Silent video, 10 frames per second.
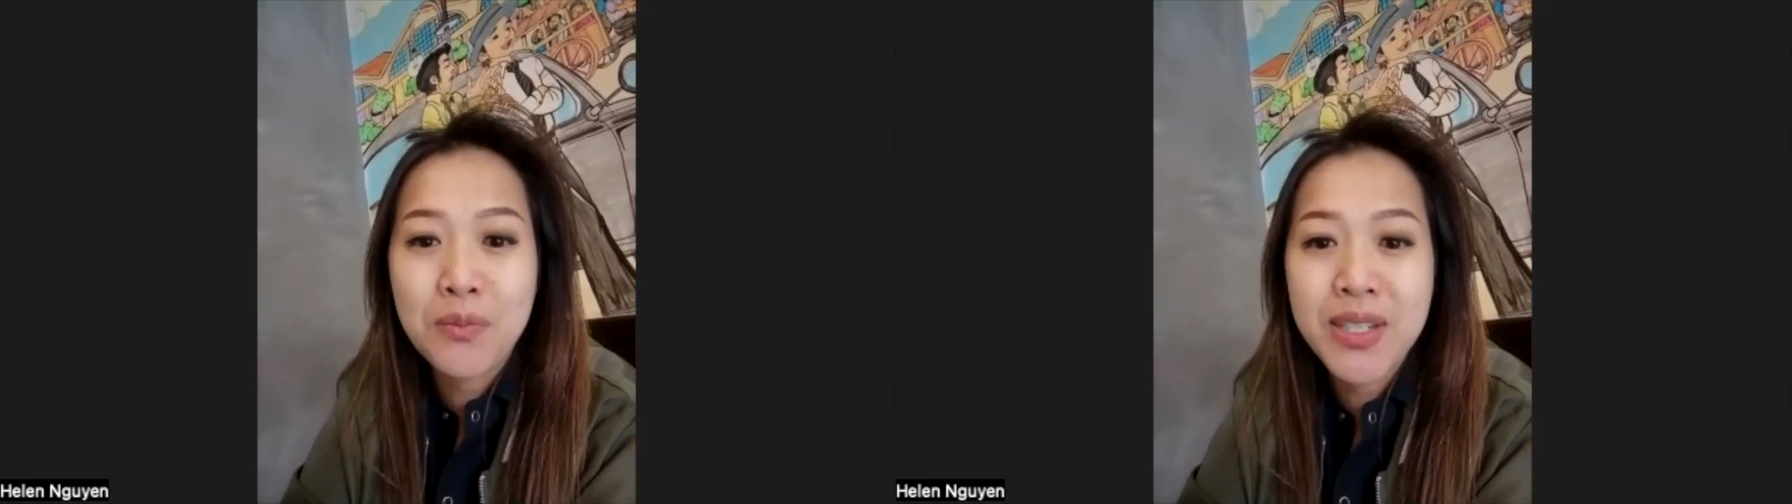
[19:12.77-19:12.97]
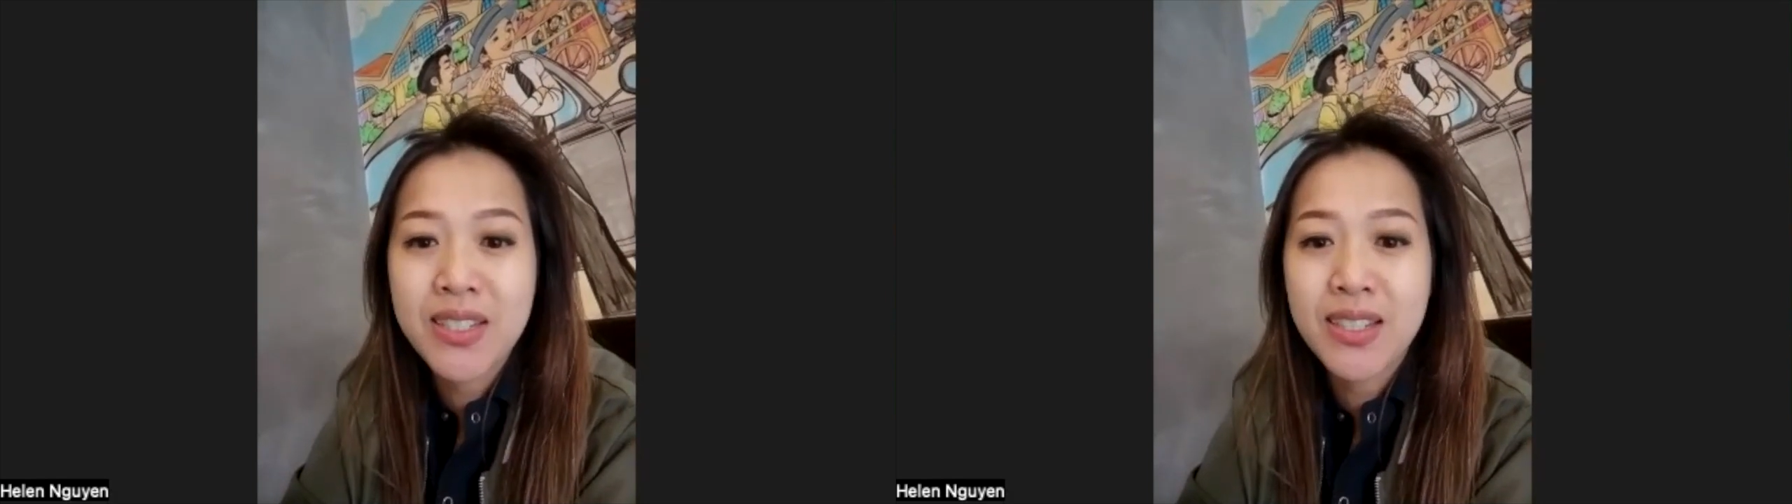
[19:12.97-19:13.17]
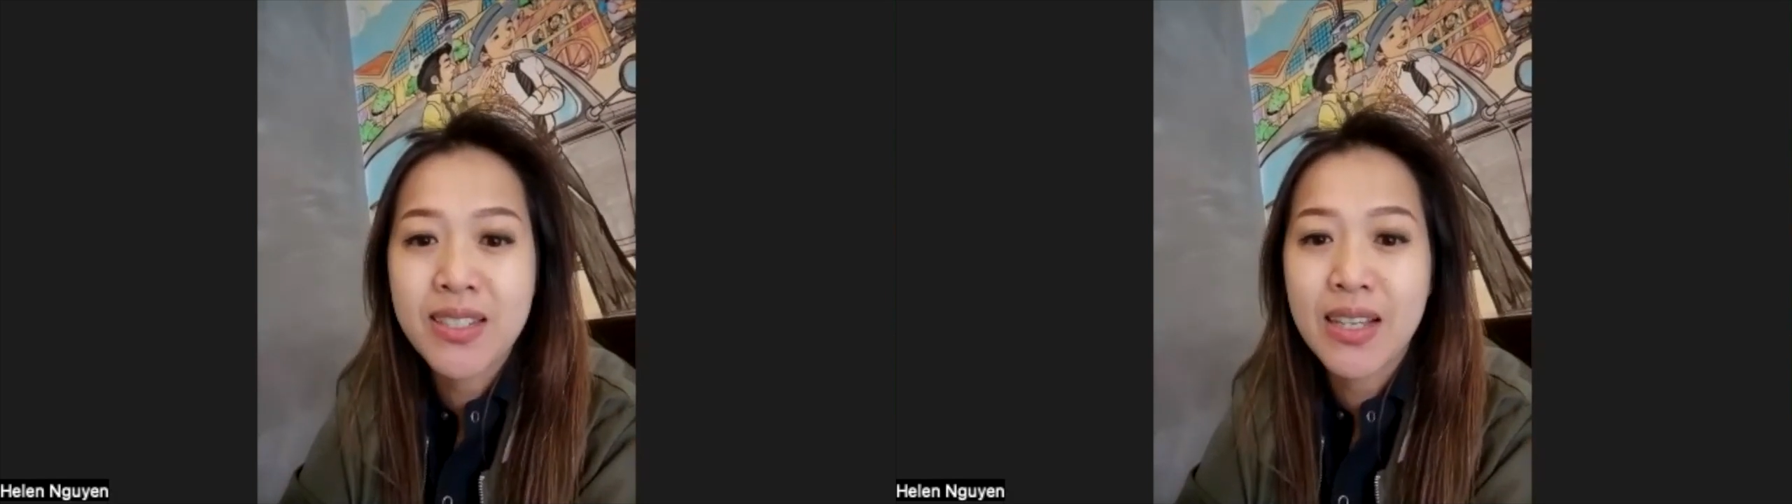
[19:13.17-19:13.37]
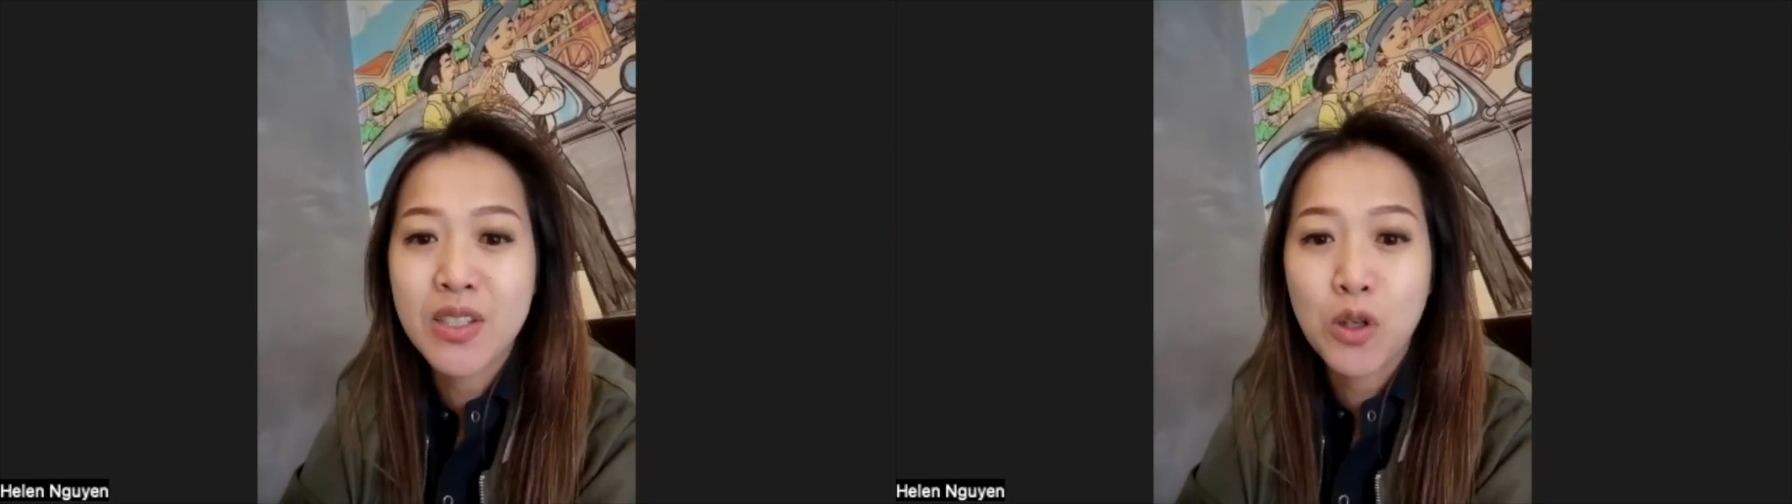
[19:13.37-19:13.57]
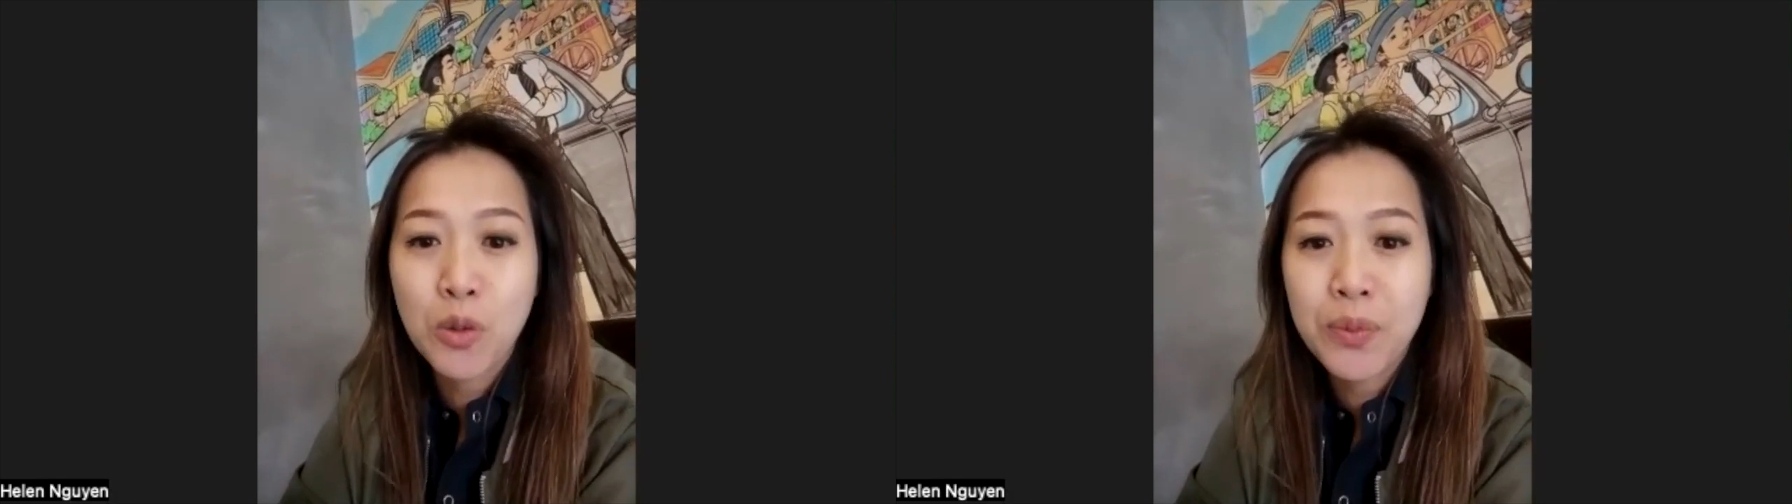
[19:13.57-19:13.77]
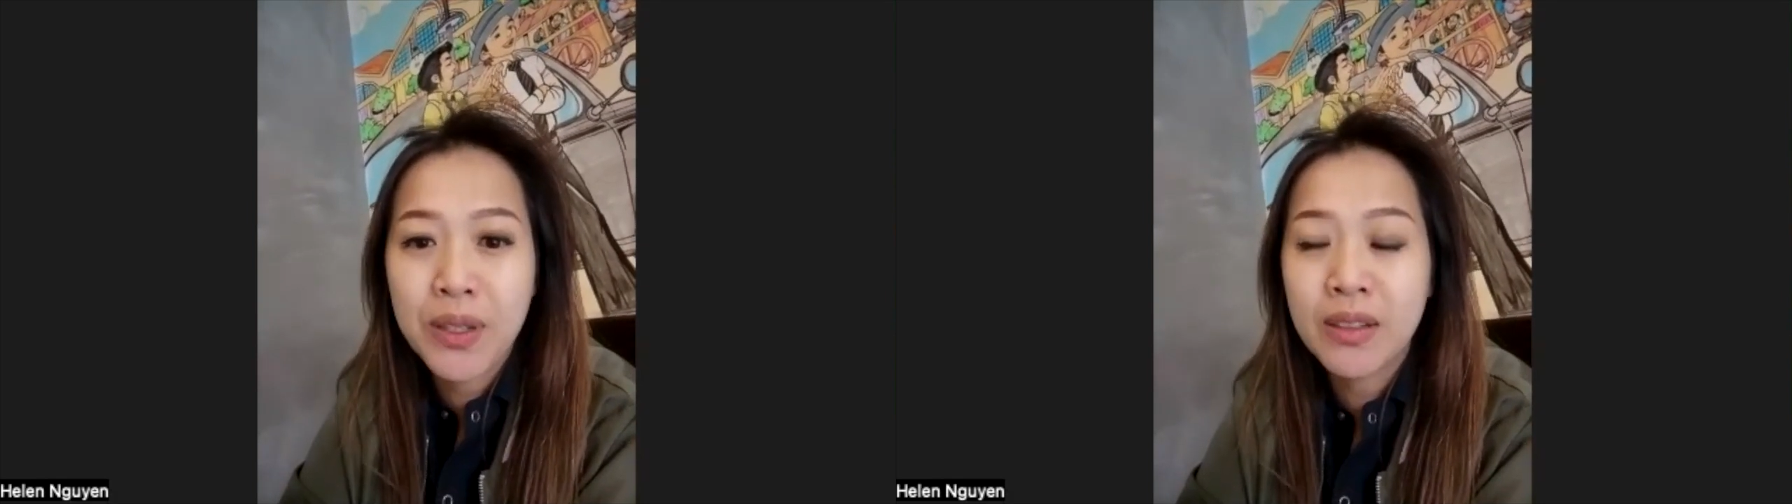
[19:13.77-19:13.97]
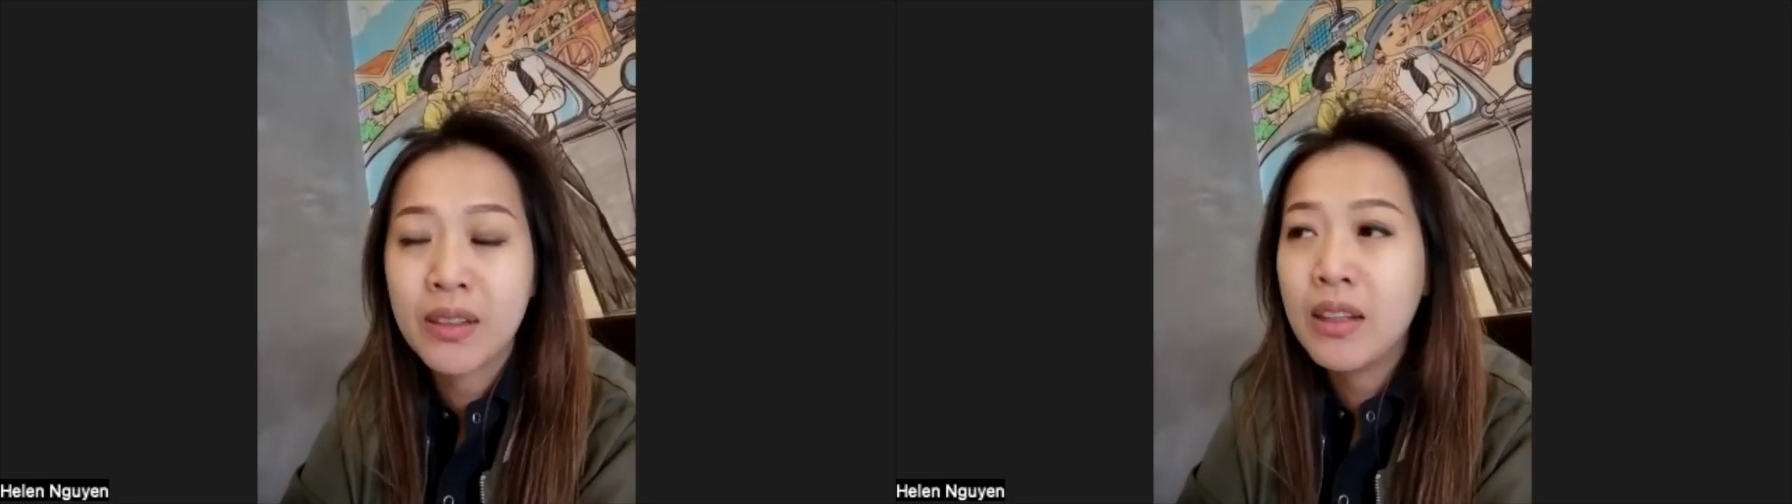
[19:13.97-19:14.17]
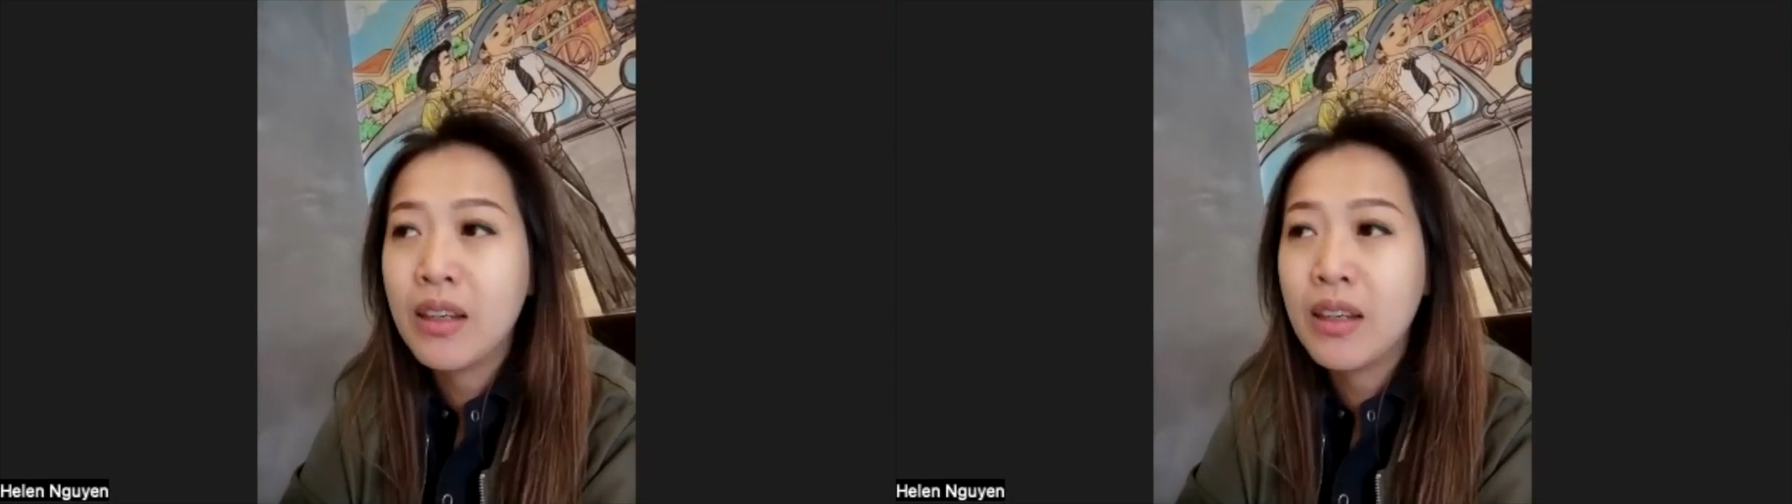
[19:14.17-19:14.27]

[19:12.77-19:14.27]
business that's open,